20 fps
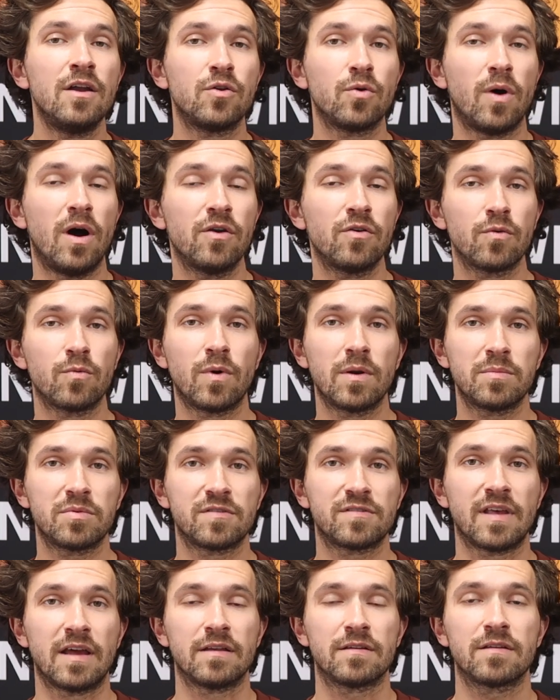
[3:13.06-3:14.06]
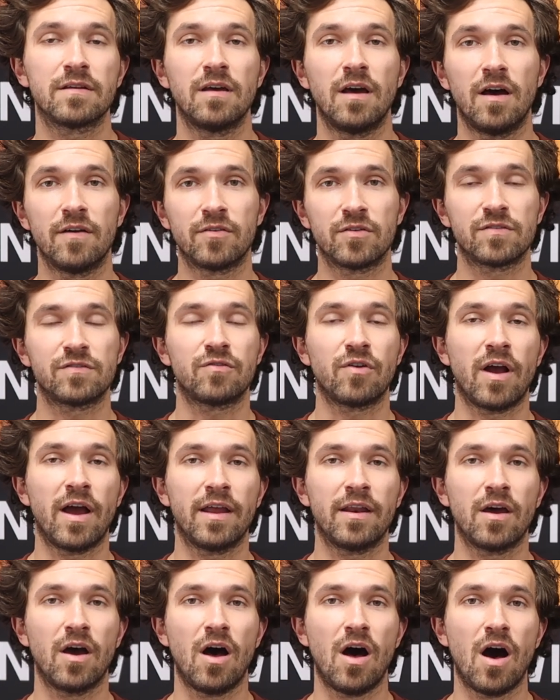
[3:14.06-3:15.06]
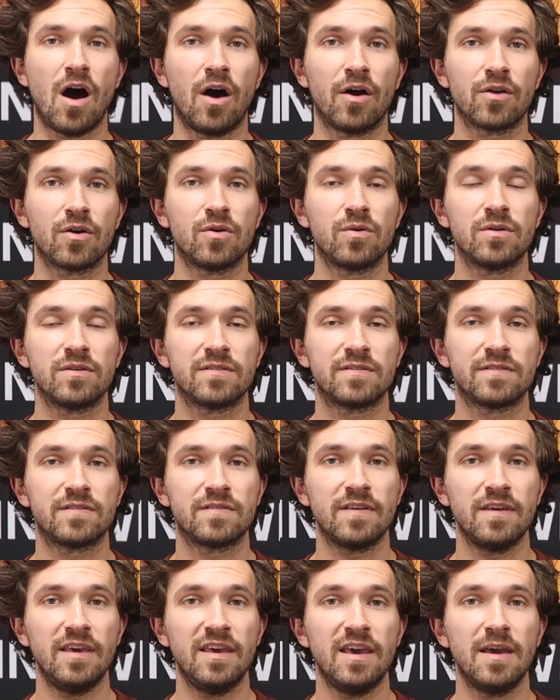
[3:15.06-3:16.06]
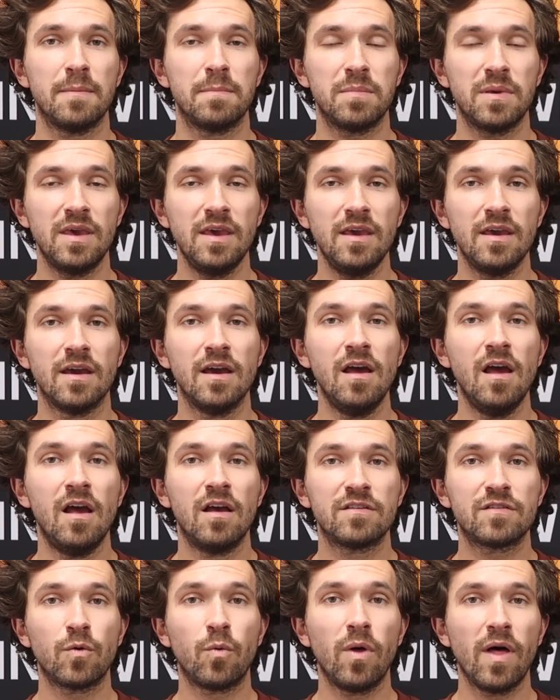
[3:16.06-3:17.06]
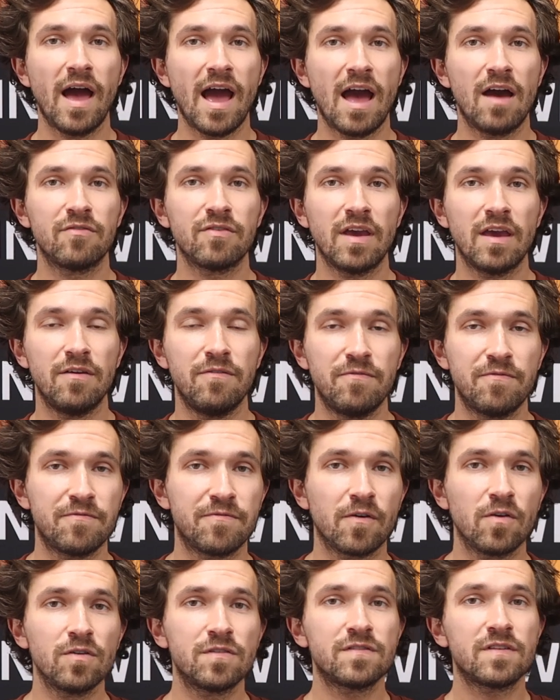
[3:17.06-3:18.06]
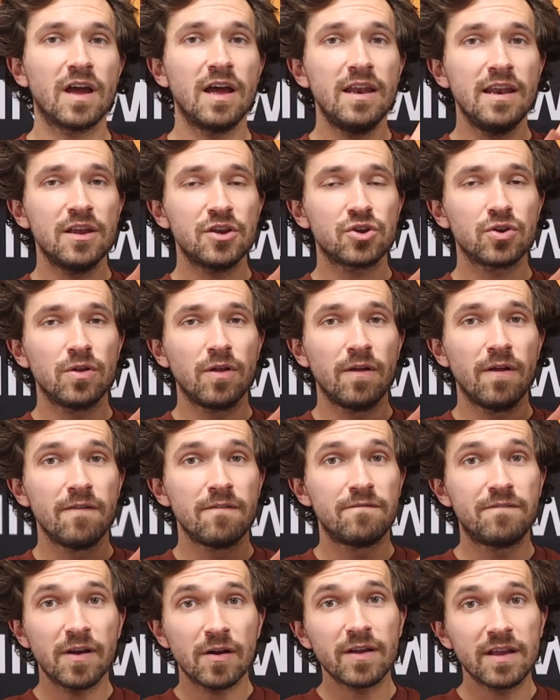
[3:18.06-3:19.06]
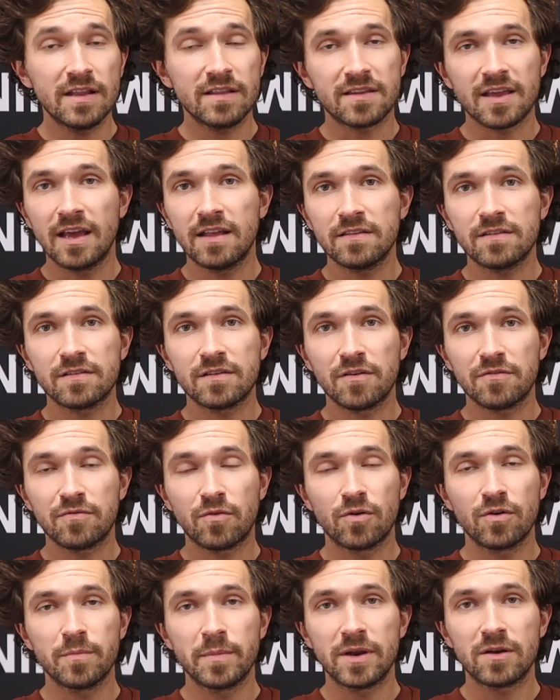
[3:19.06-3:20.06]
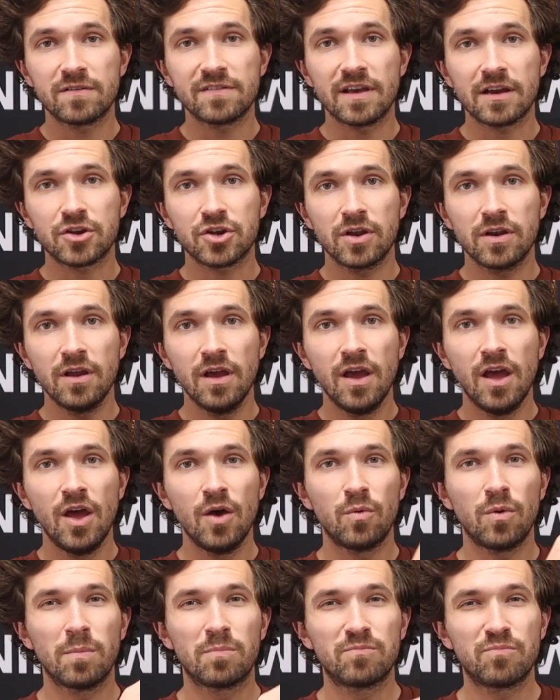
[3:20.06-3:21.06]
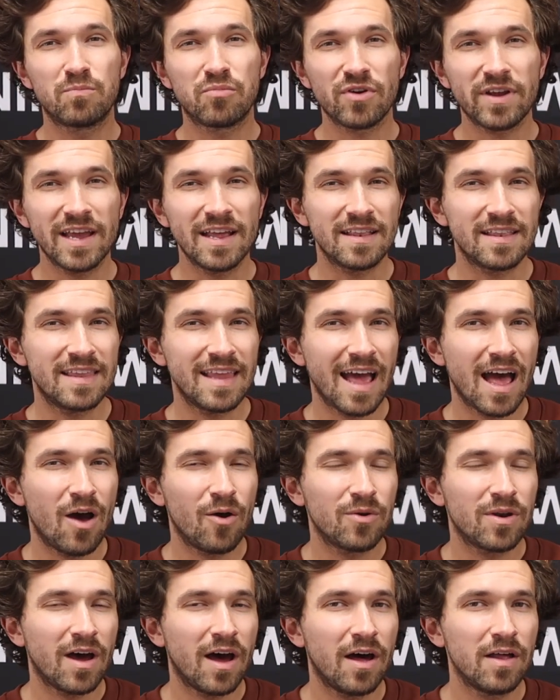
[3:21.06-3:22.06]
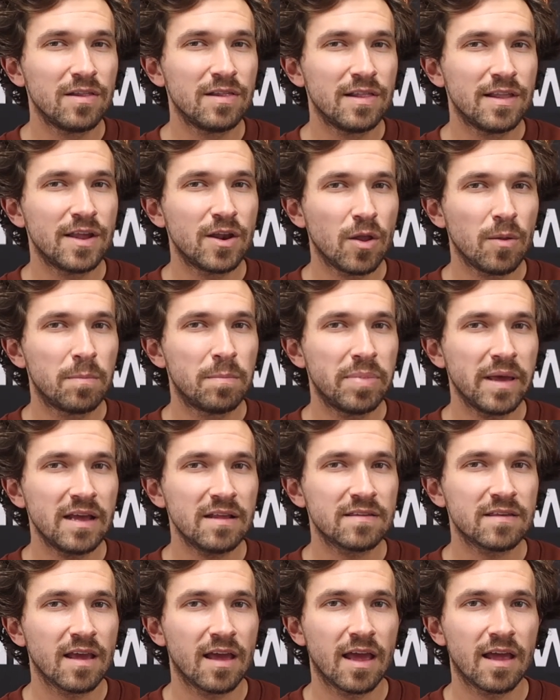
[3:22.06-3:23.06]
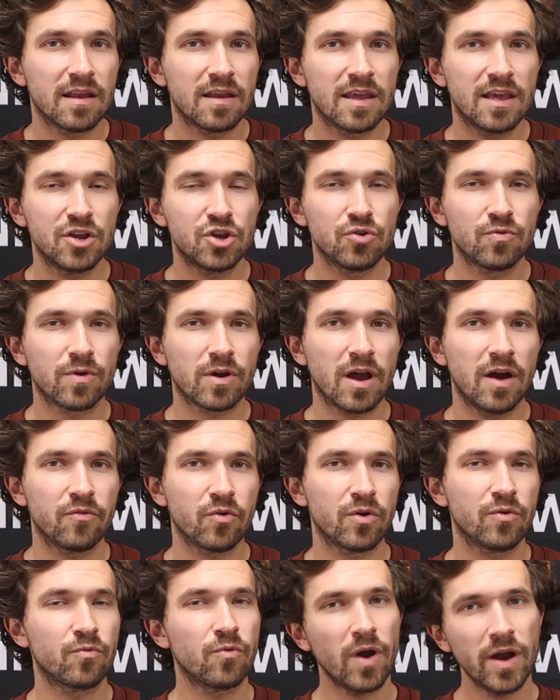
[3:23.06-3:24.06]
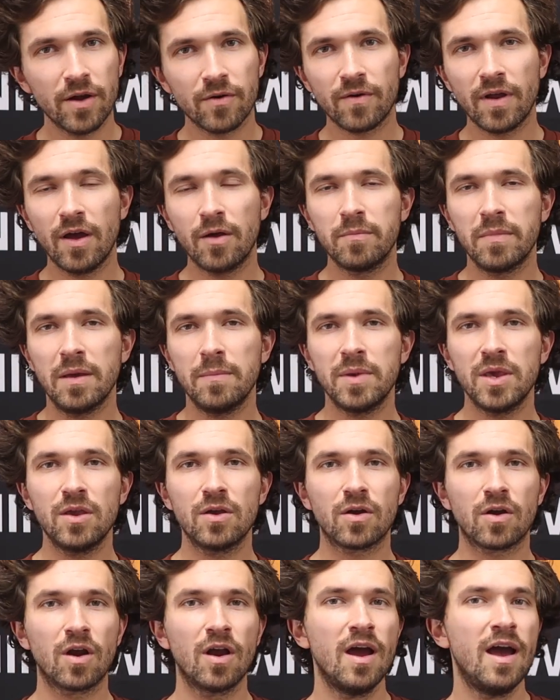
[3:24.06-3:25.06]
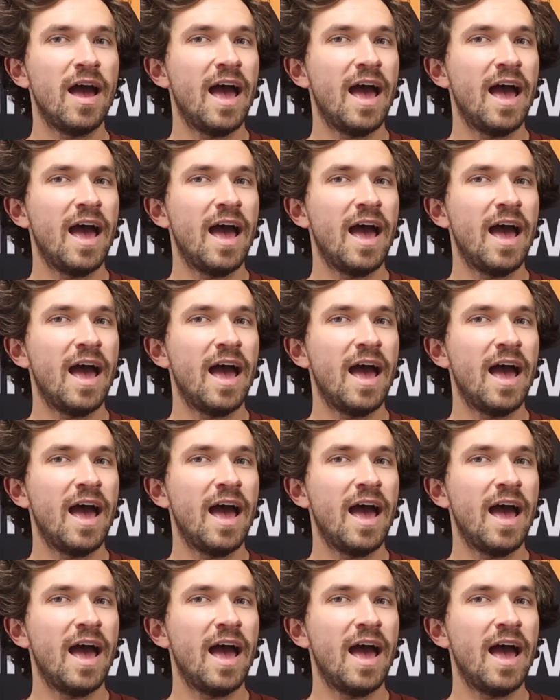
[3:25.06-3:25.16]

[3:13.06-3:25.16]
to 101% of your STRYD auto CP. So we'll have a first initial very intense 400 meter section. We'll bring it down a little bit and get you recovering right around maybe your